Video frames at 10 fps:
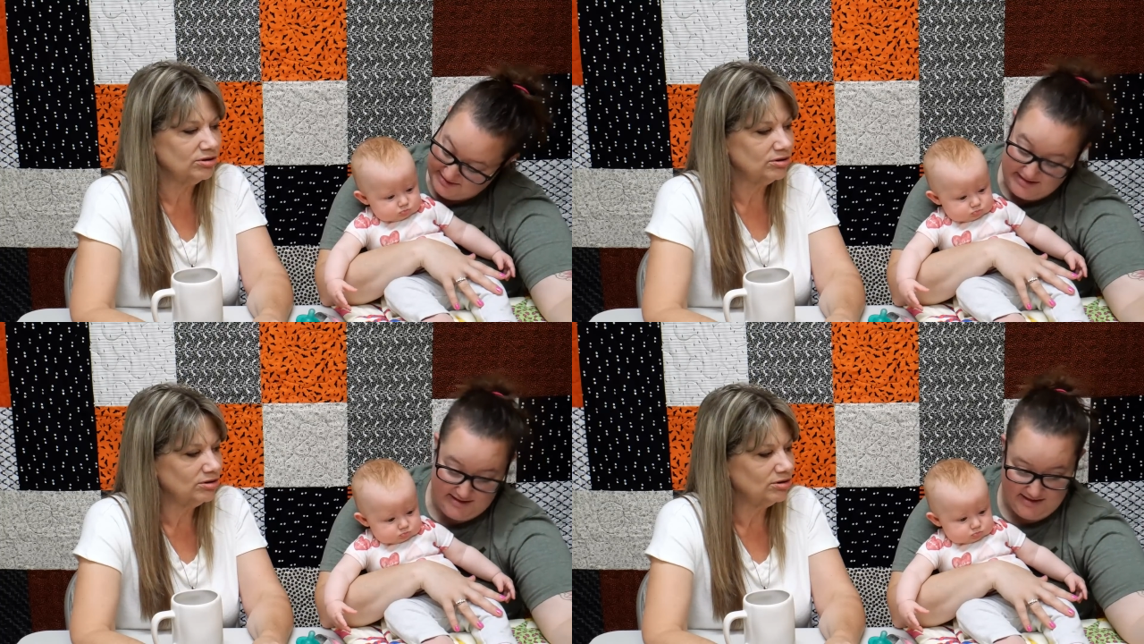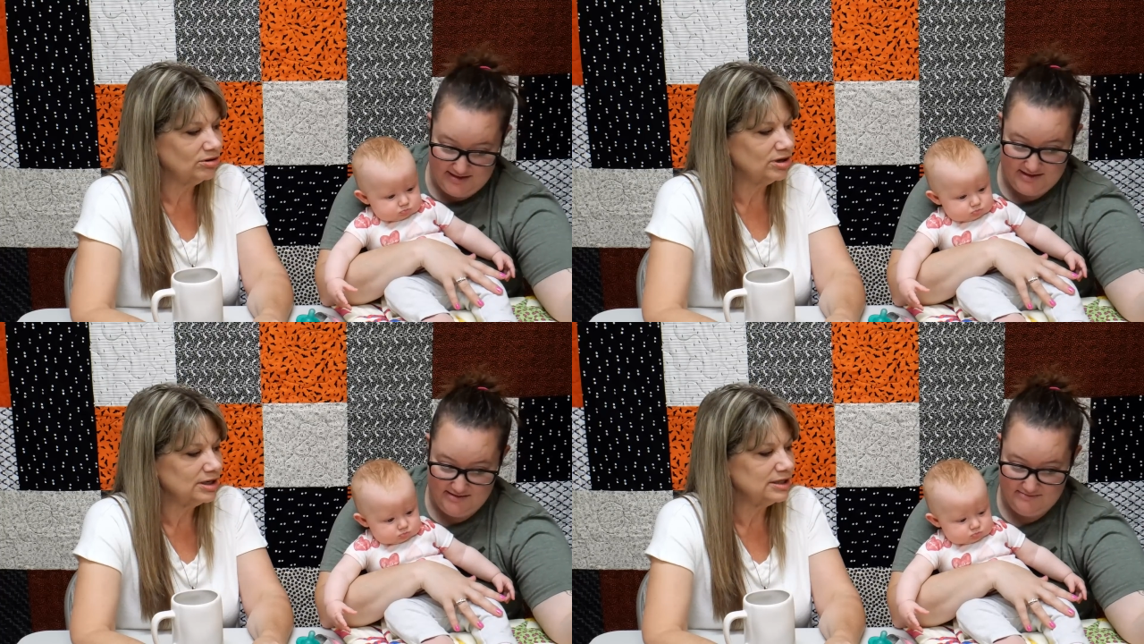Speaker 1: Can you
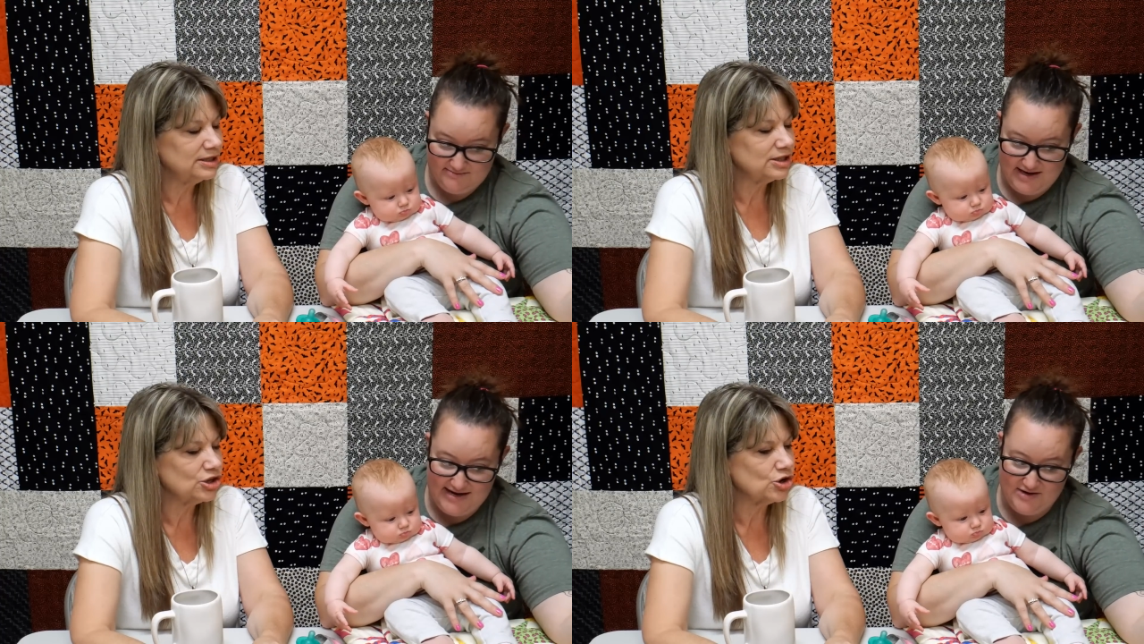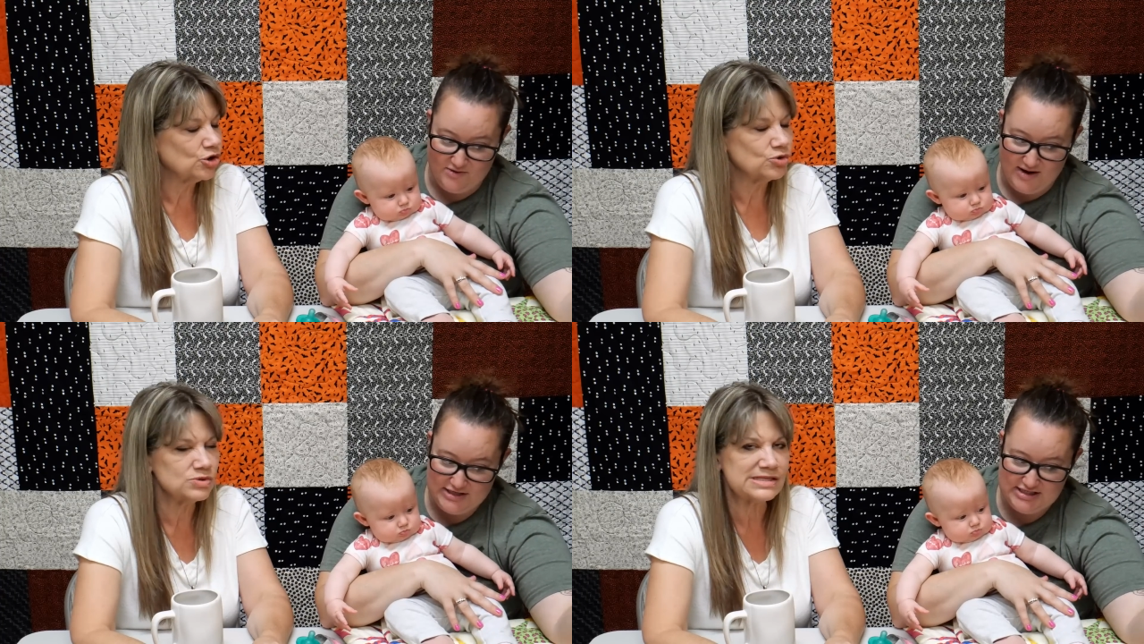get them? I
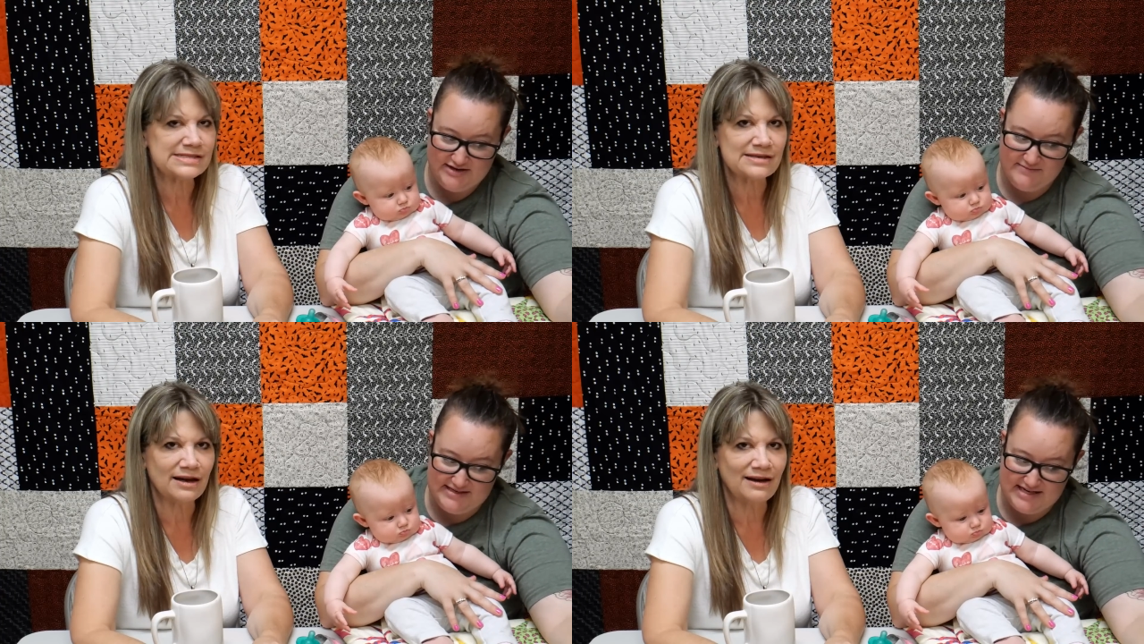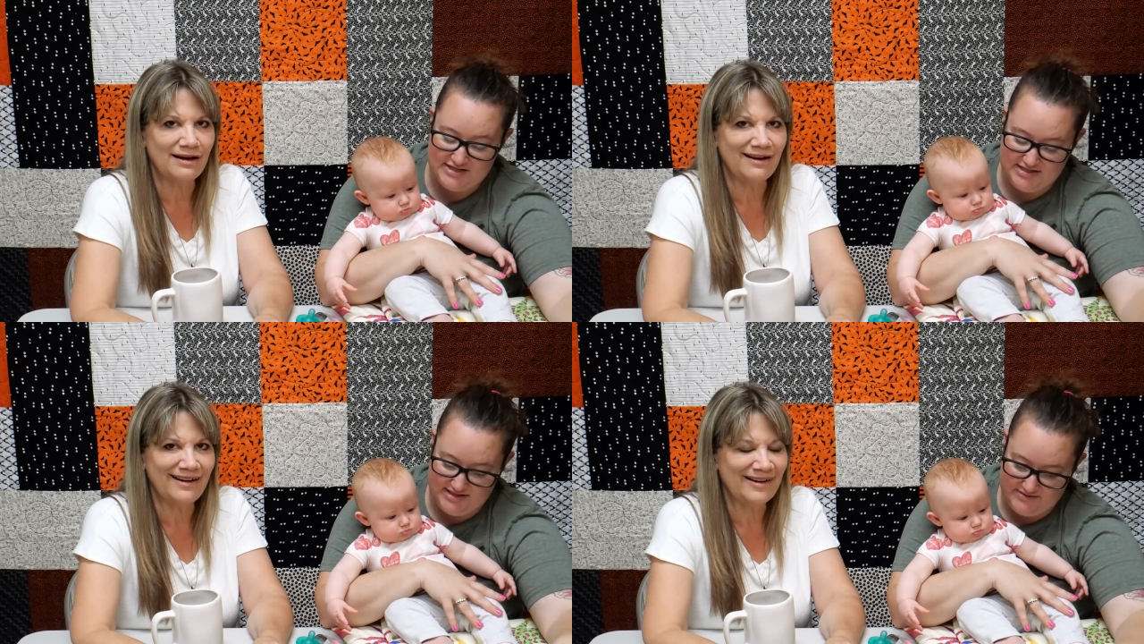know. I shouldn't even be
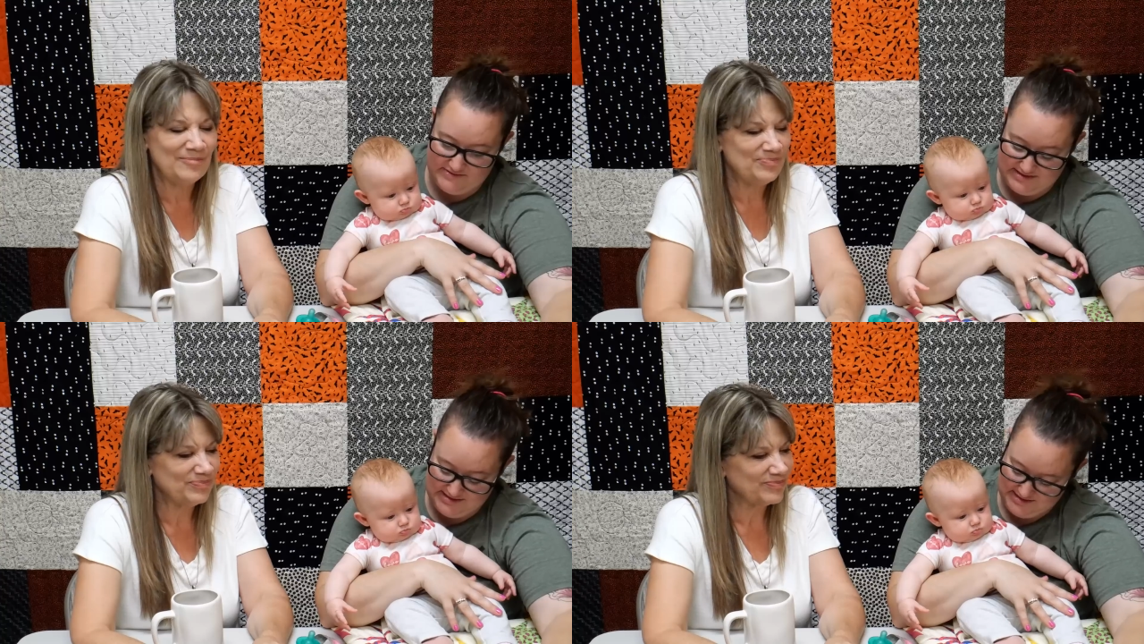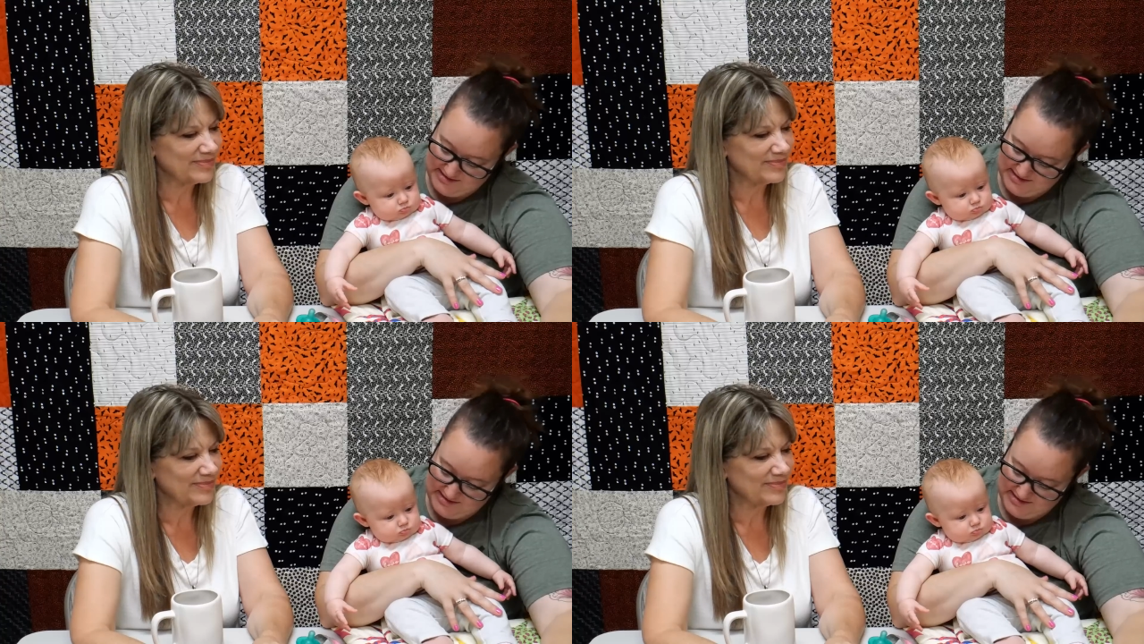touching those.